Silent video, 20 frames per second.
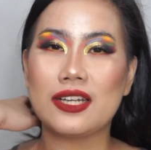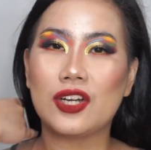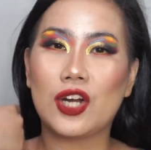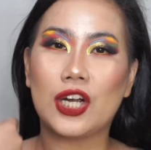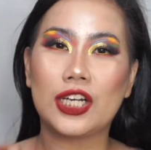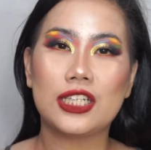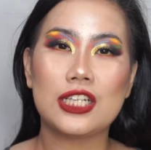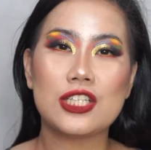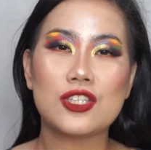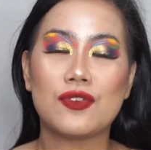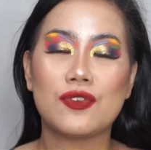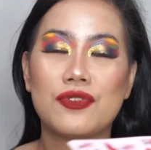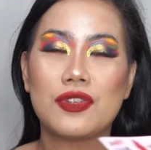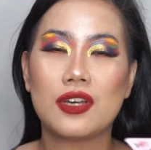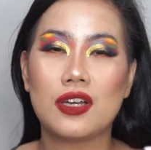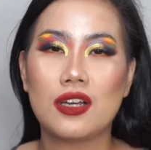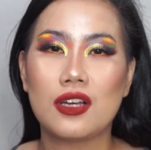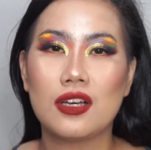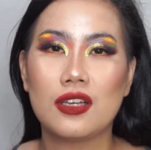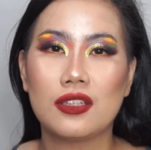regardless of
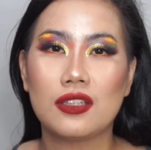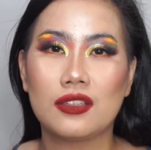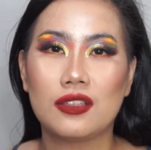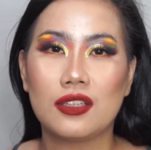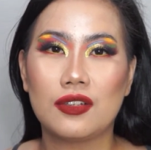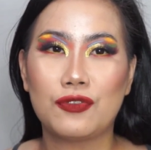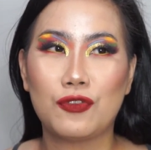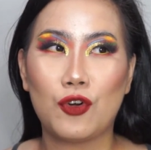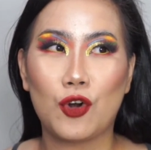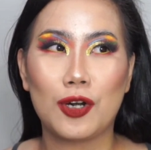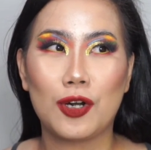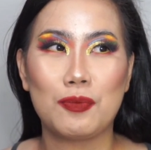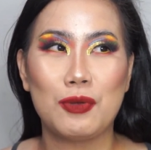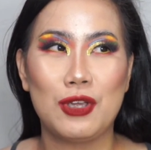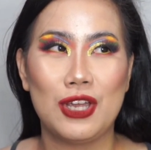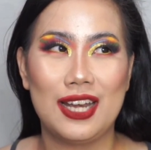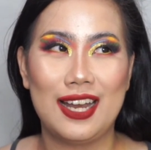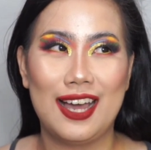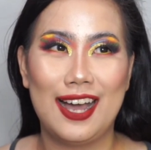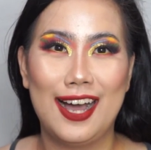the
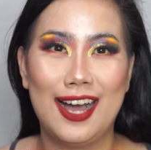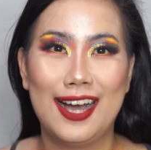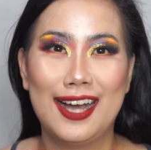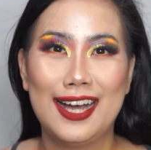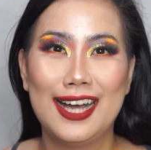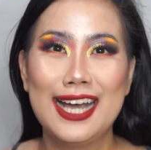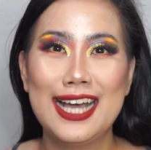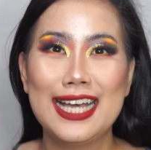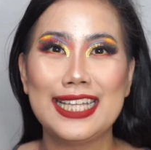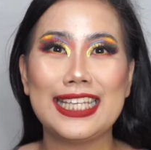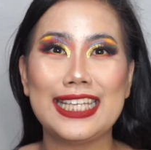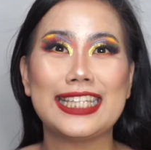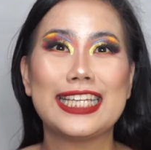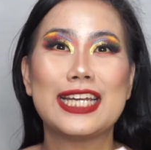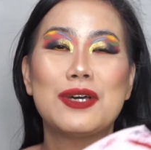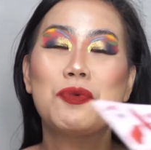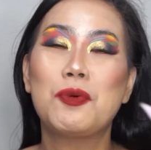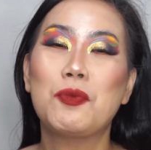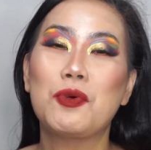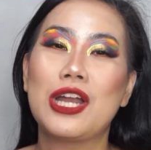formula,
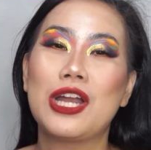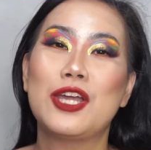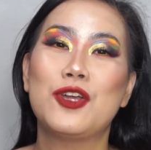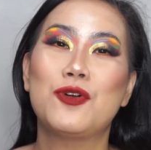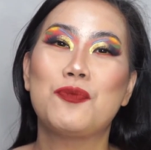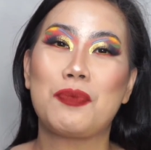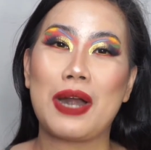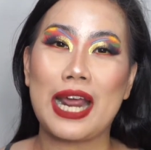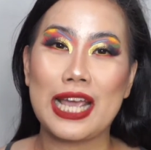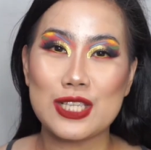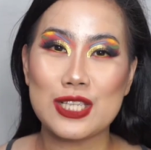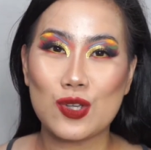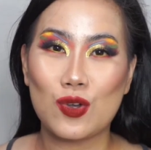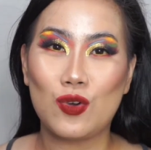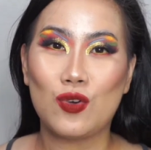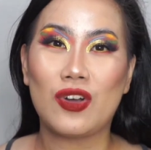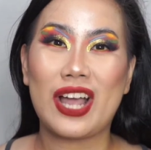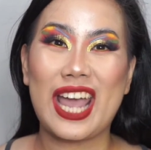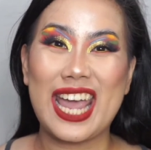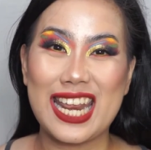titignan mo muna yung price
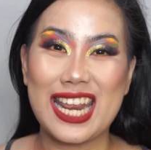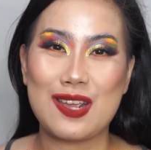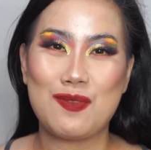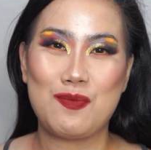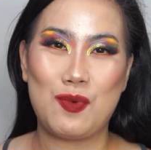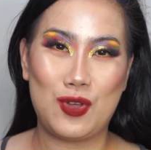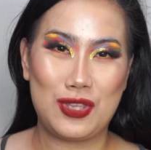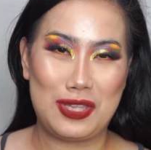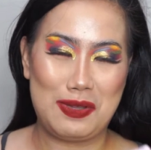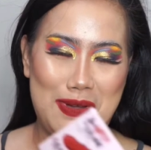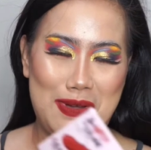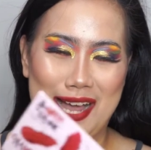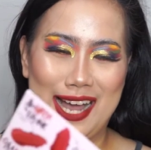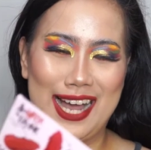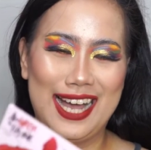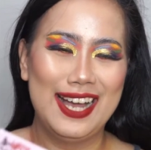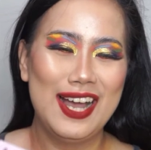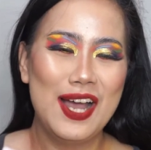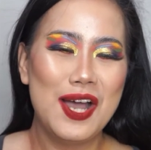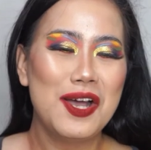kung carry mo, di ba?
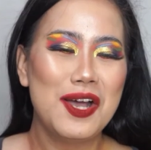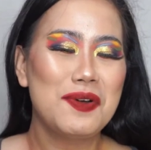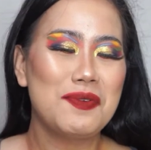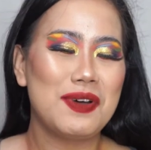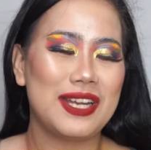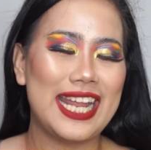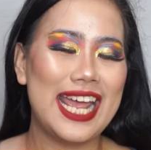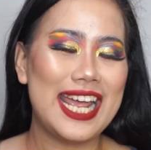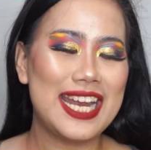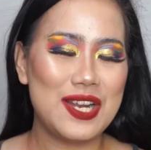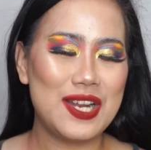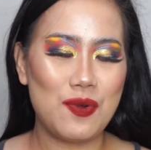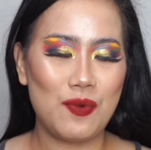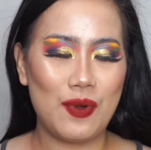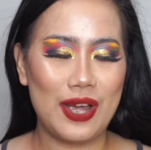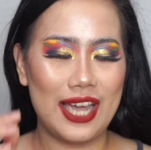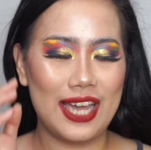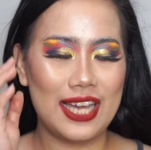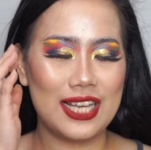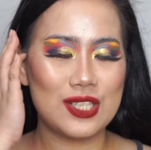But
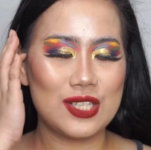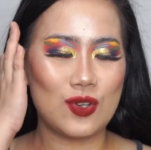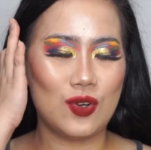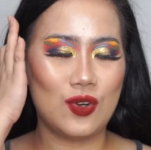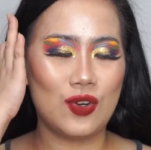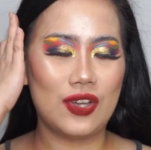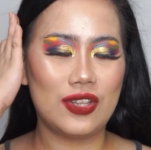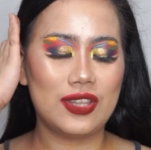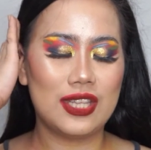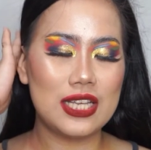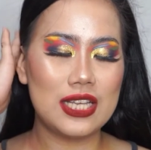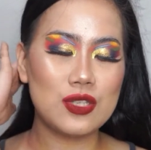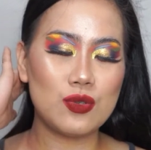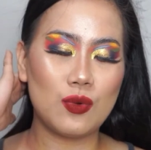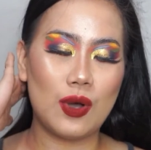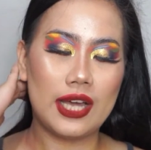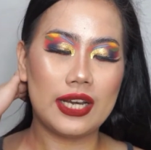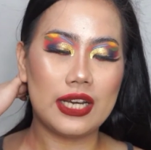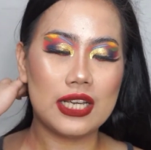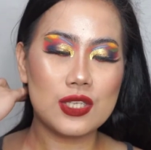anyway, so this
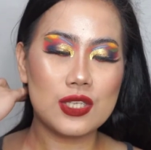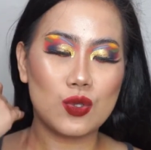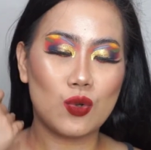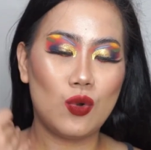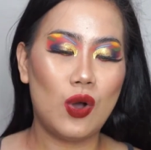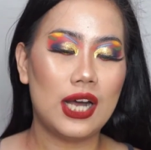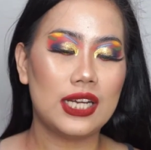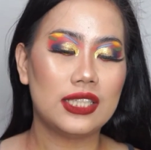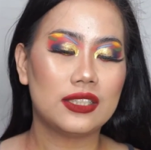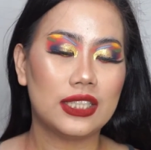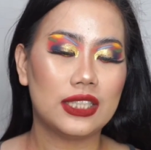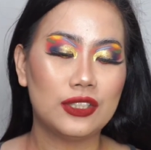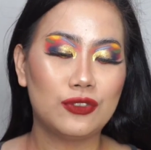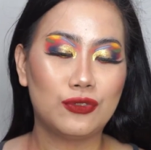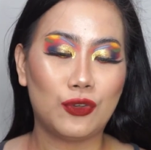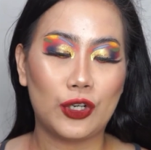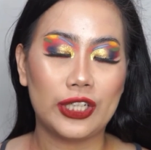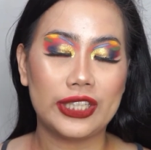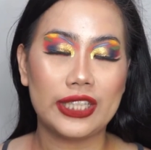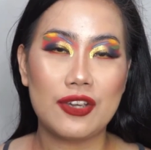one is 245
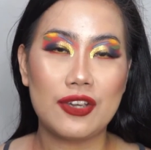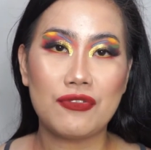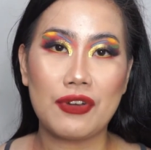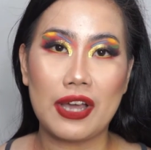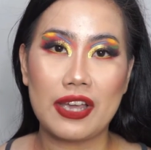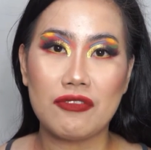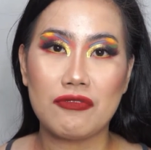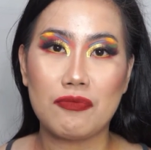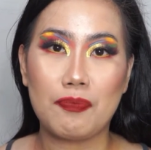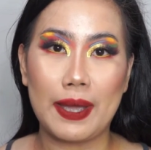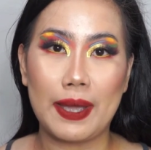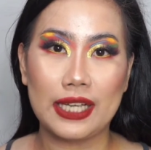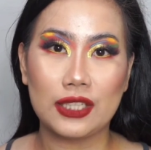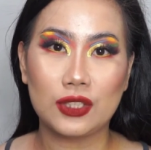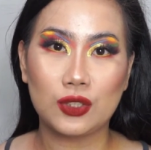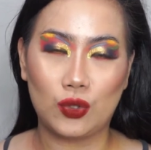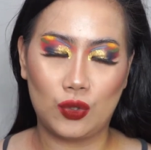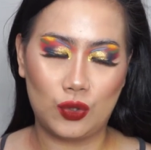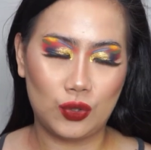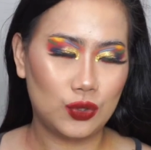
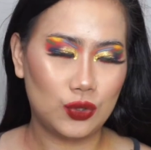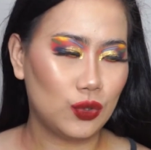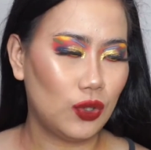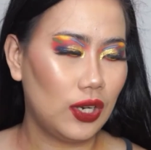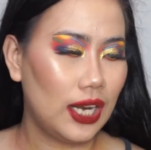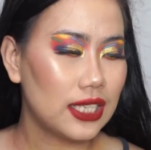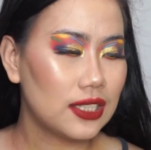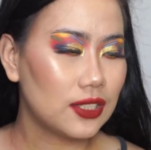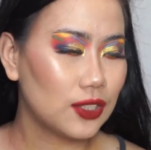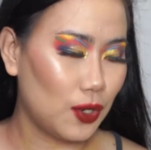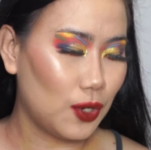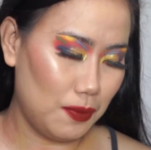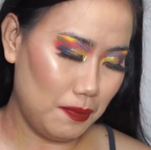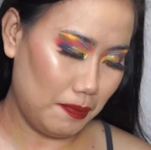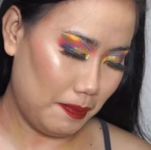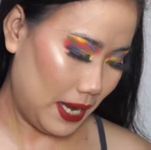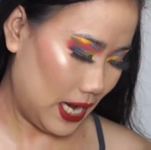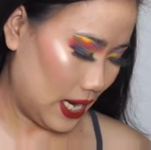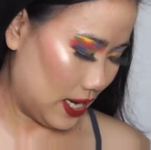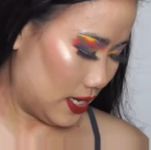pesos. So, let's
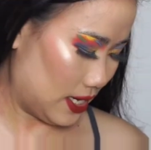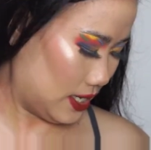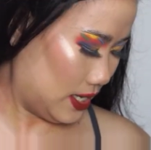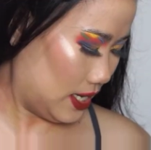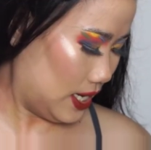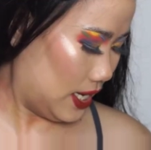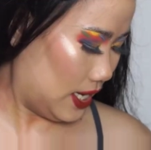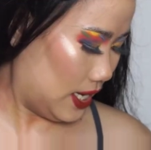compare